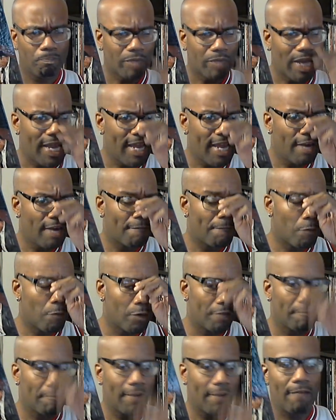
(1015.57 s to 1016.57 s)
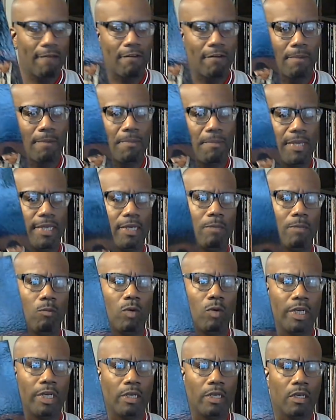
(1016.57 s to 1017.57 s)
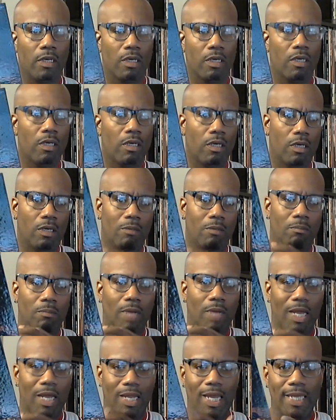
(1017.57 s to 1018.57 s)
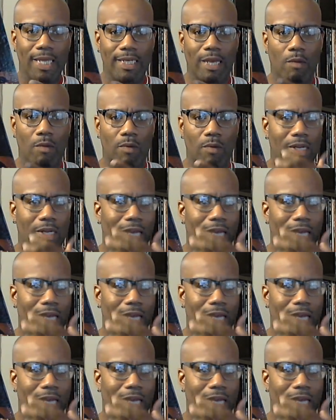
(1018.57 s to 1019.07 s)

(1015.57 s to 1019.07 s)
I had a 45 RPM one. I like that one a